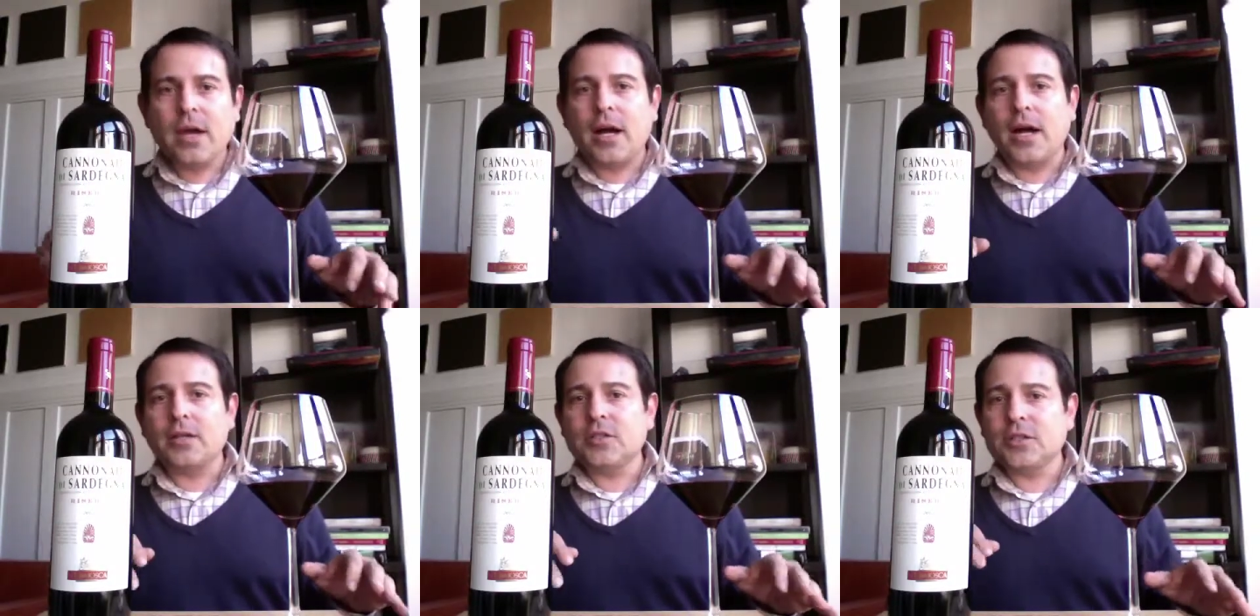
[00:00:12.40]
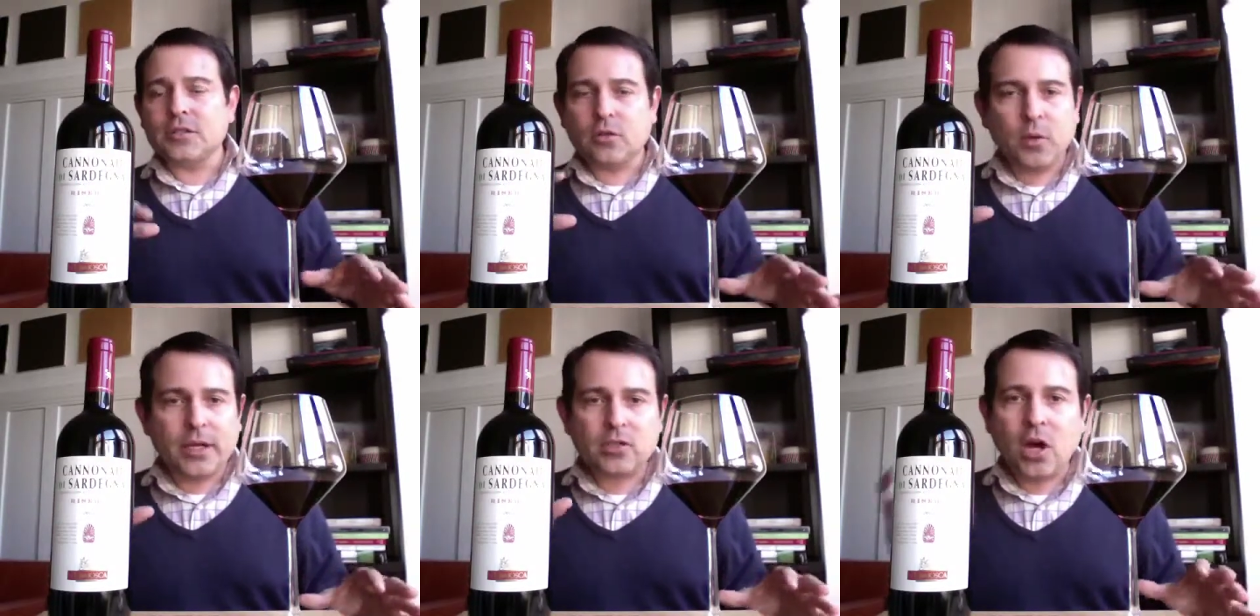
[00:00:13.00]
uh, just a
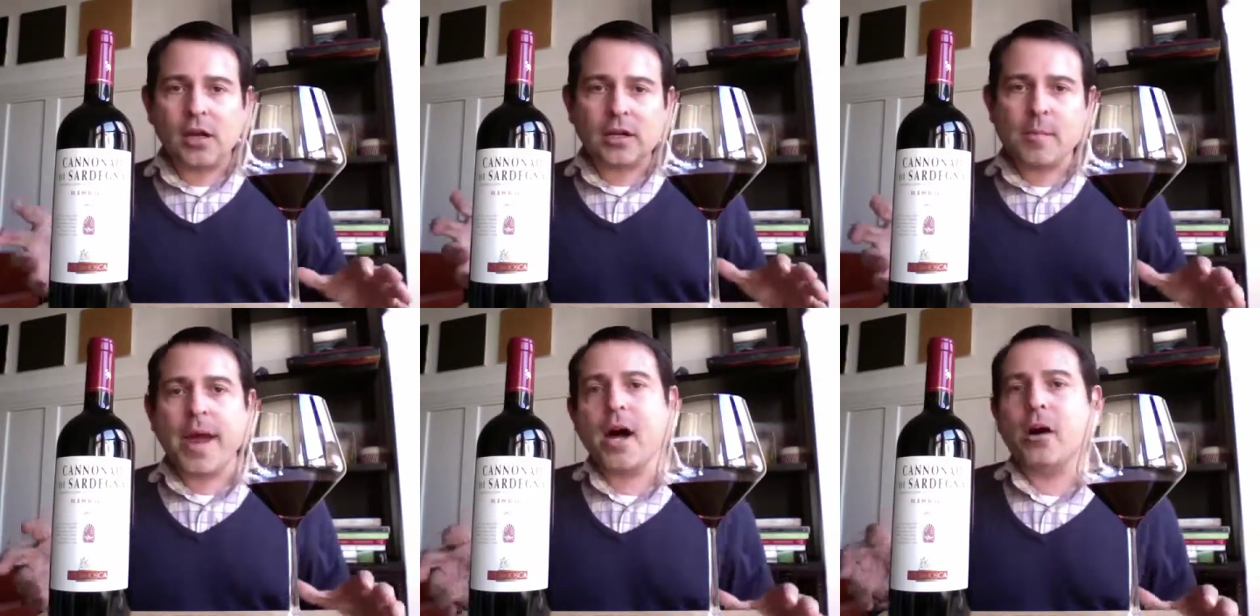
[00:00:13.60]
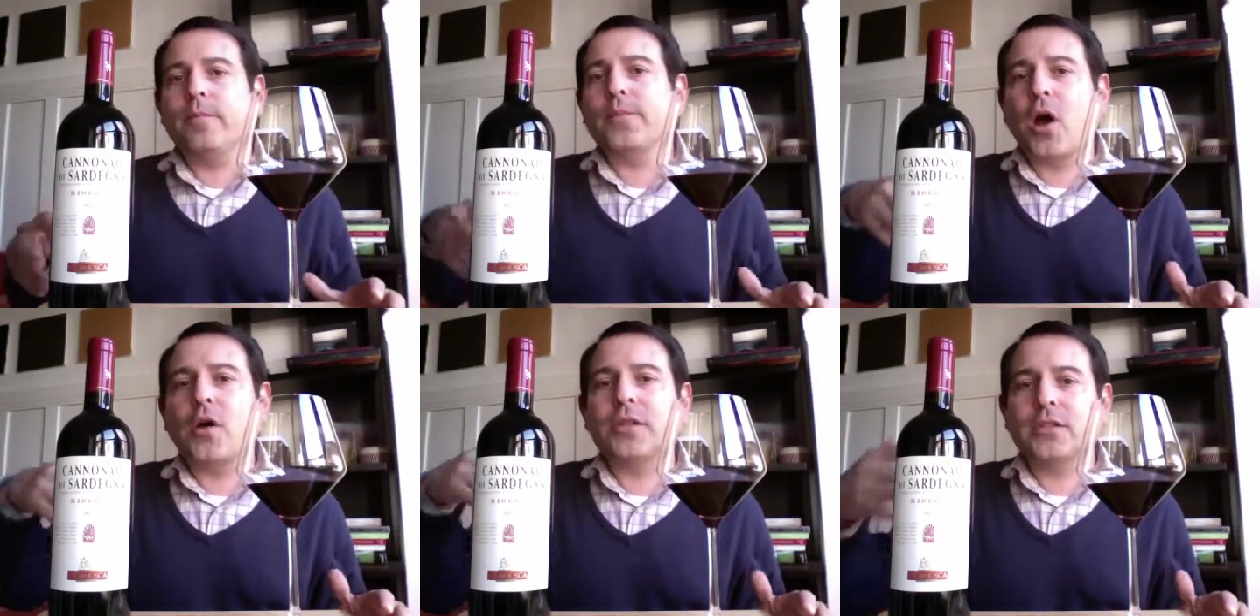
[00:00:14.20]
quick talk about
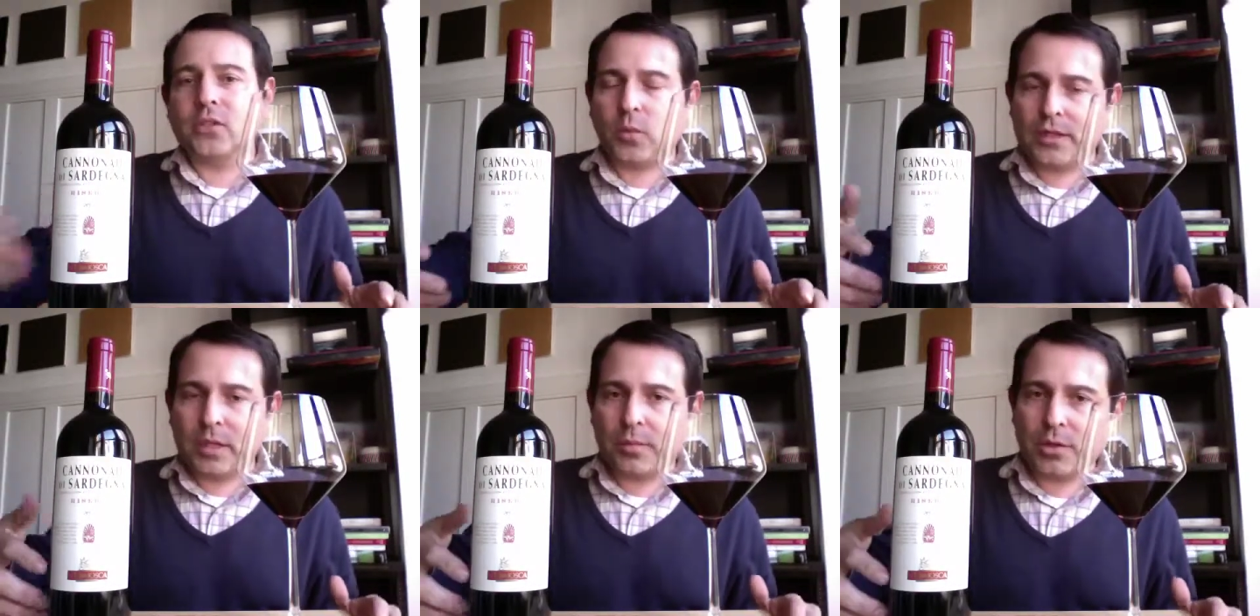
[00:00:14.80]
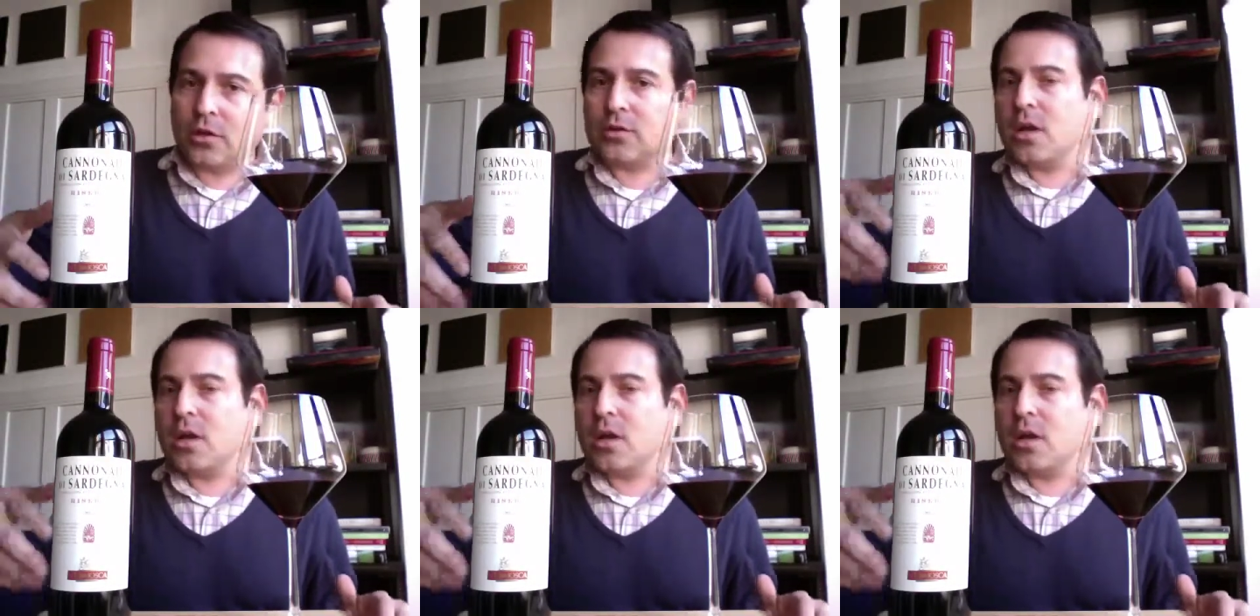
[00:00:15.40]
on the six wines they produce.